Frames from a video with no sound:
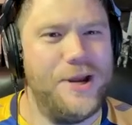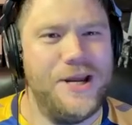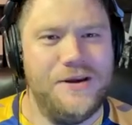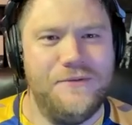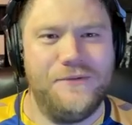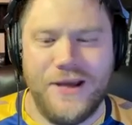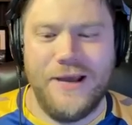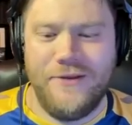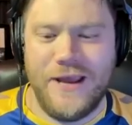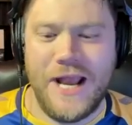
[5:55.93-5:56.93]
peeved
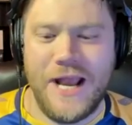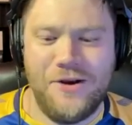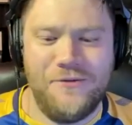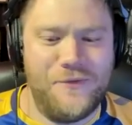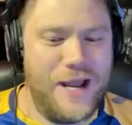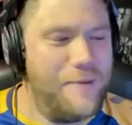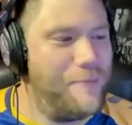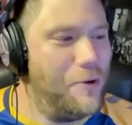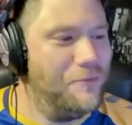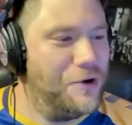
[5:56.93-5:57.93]
at the end of
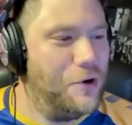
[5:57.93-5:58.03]
Bound for